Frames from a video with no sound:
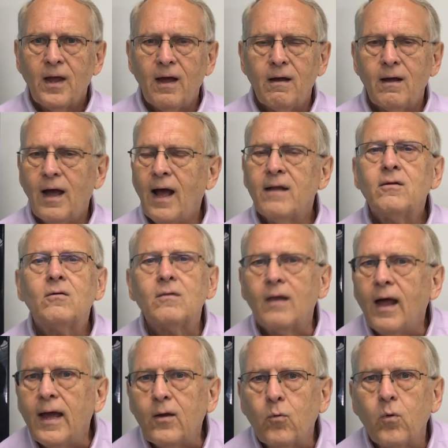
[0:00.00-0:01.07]
Uh, I don't
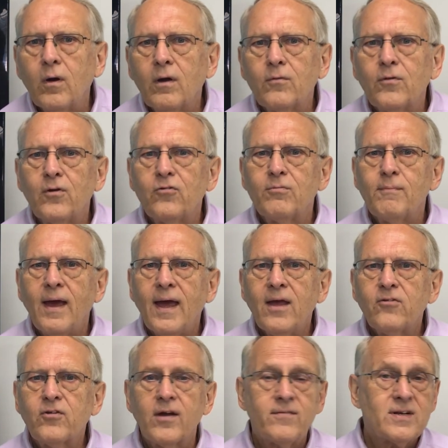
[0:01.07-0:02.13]
like wearing those
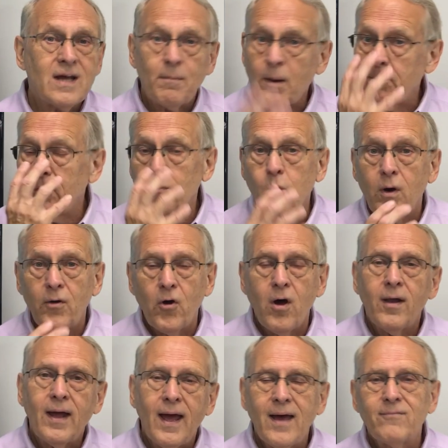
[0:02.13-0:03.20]
masks. Every time I put one
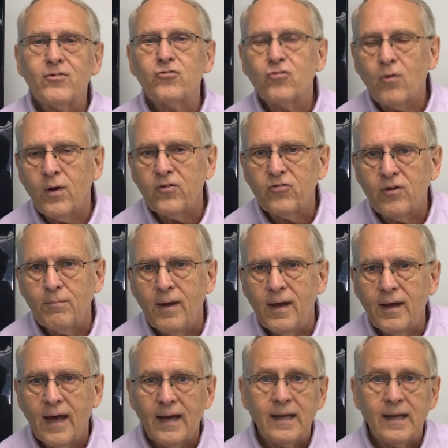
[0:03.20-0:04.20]
on, I have a choice to make.